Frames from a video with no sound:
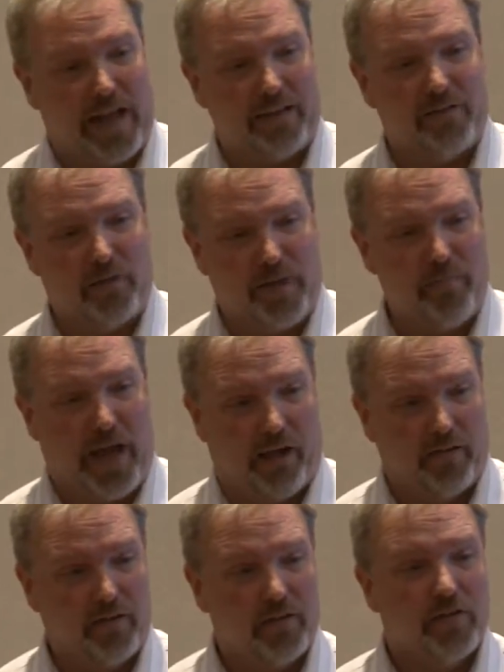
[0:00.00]
that to inbound.
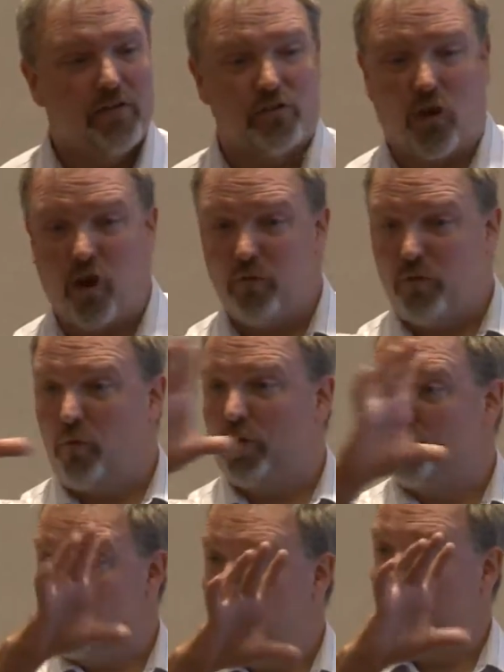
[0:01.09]
Start with what
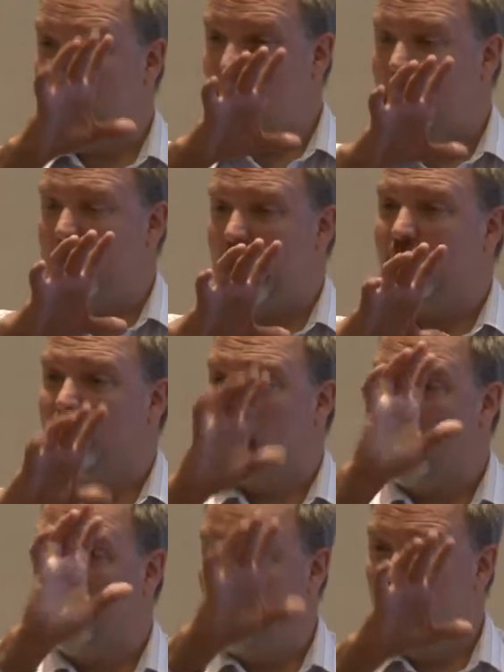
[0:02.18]
you're really great at,
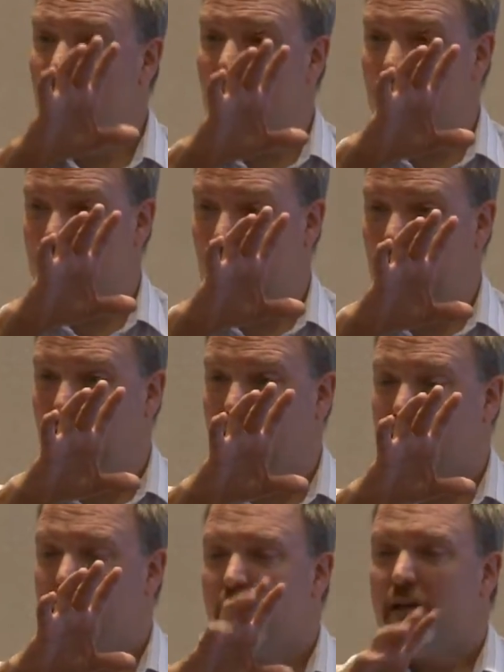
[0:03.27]
what real value you have,
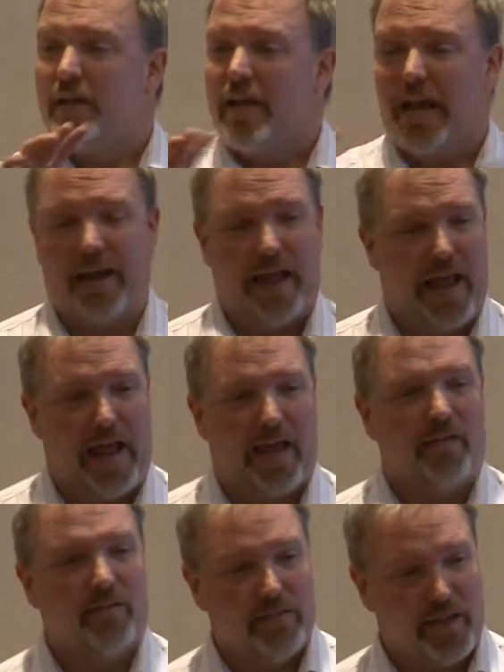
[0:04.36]
and
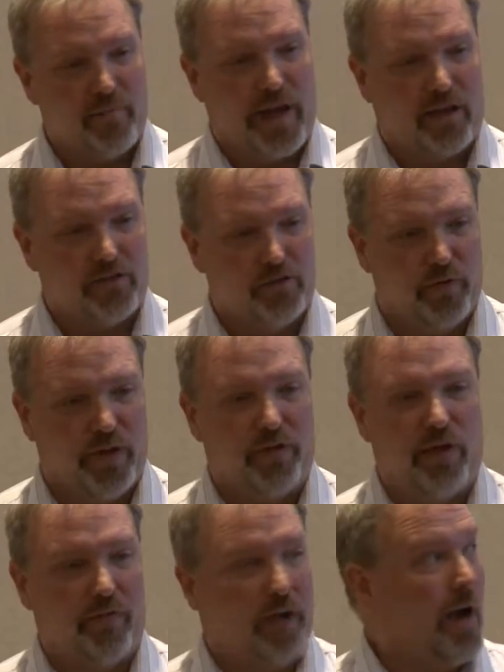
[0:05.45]
add the inbound to it. You
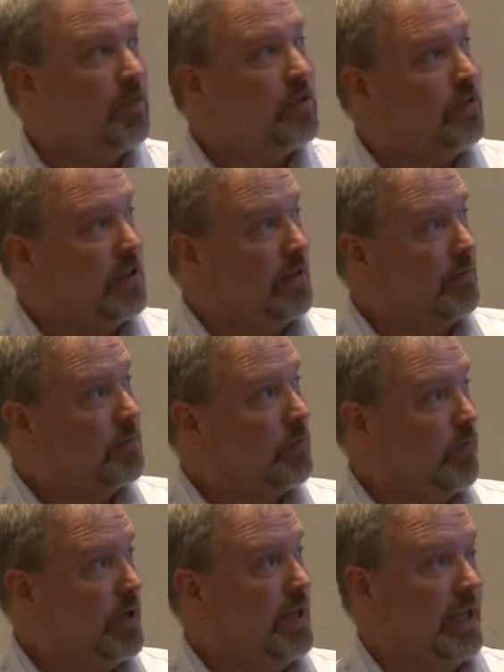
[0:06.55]
have an opportunity to
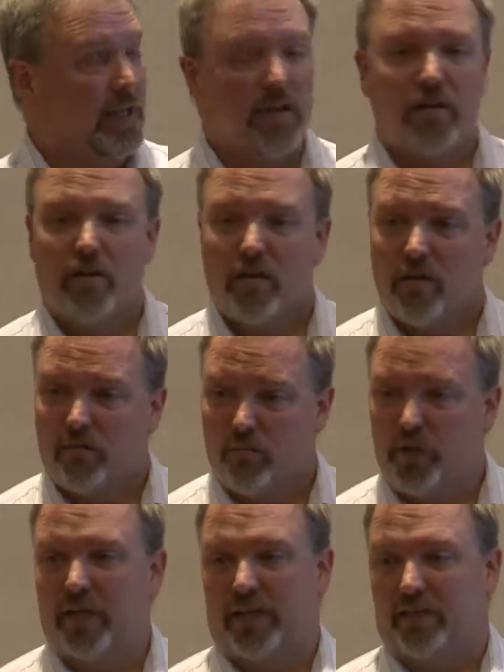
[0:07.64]

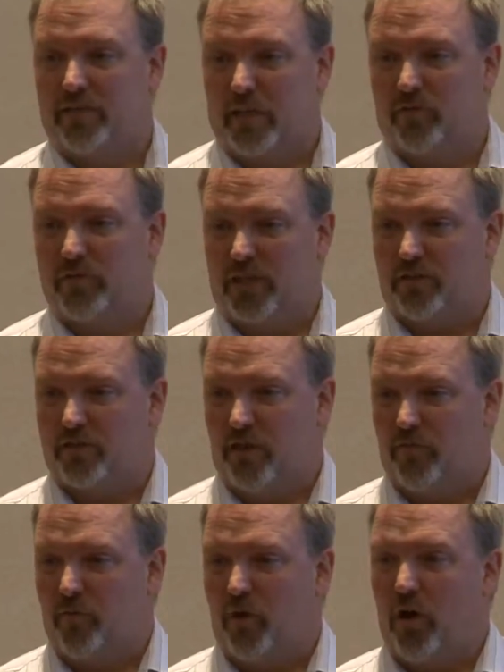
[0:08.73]
really set yourself
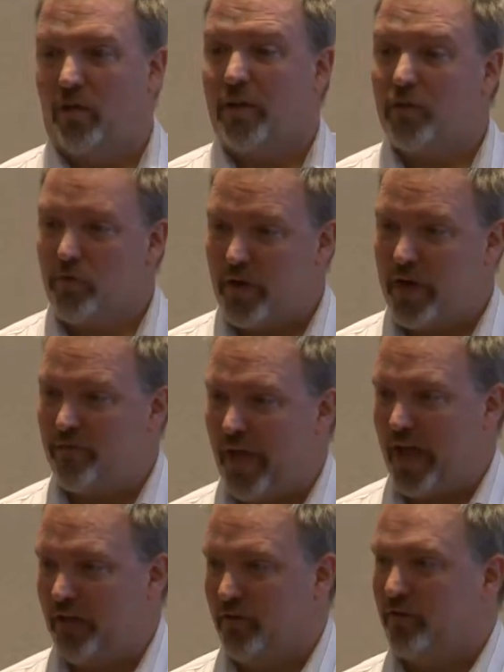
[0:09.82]
apart, create
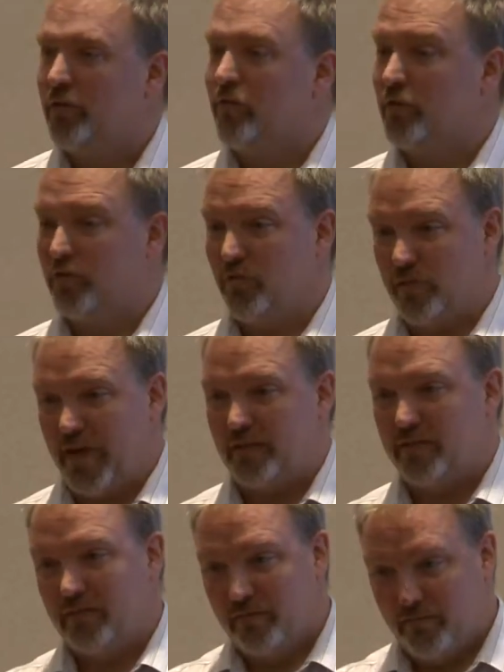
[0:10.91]
value, which
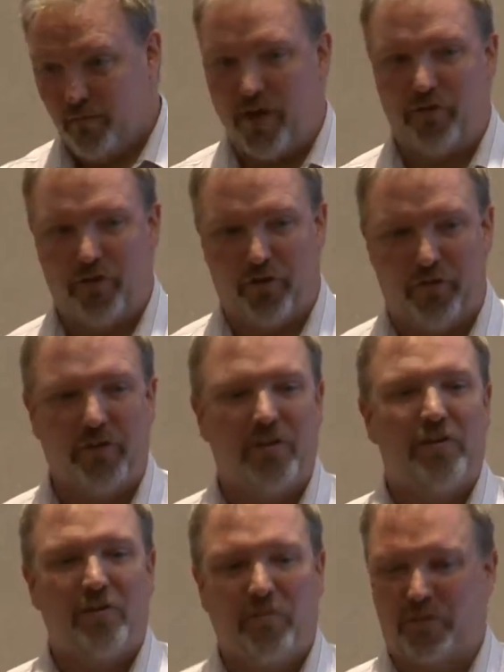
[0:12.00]
creates revenue,
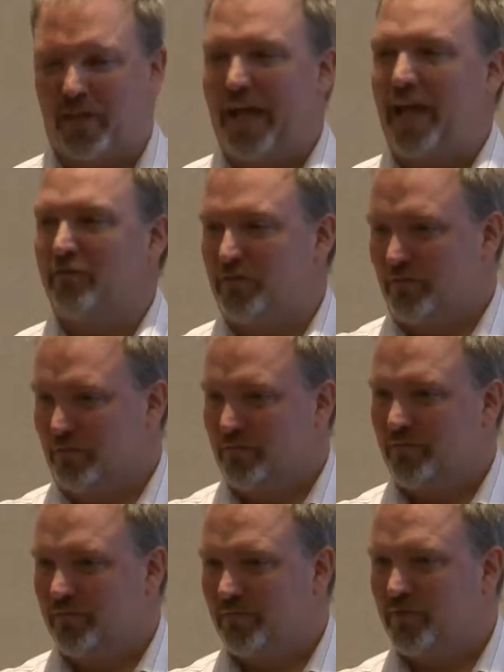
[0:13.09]
which allows you
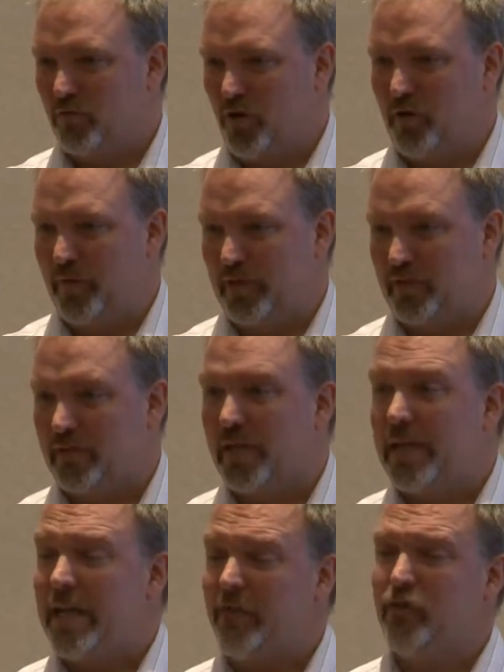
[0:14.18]
to grow your business.
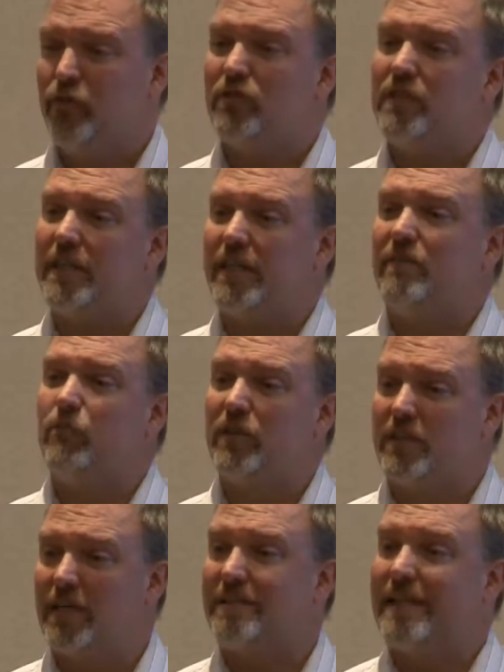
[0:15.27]
If you stick with
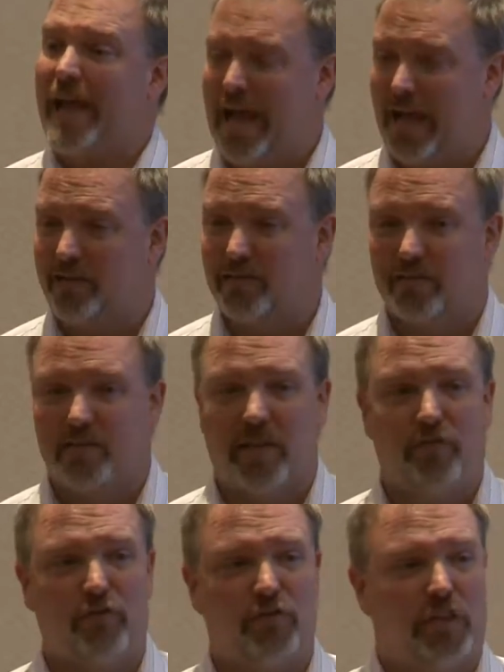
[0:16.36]
just tasks, if
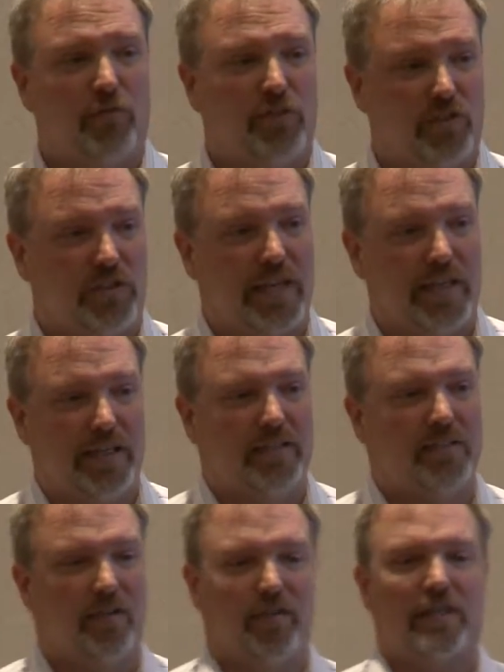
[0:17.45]
you stick with just a
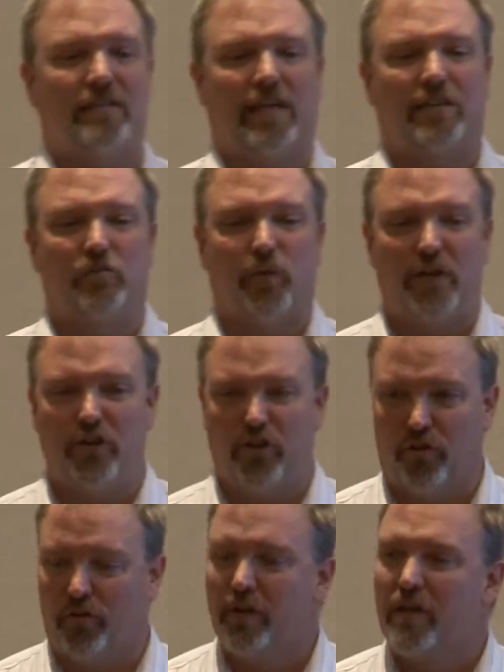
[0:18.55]
list of these things we do,
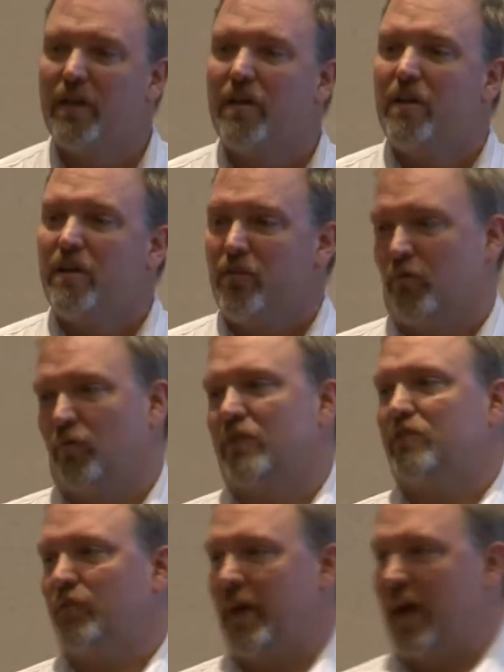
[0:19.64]
the
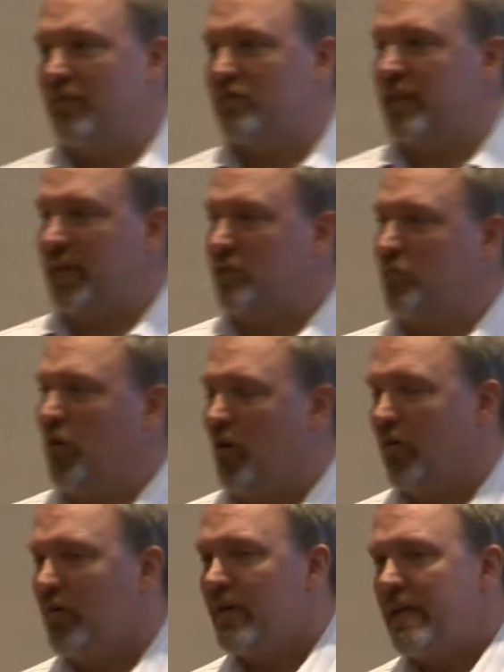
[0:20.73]
risk you have staying small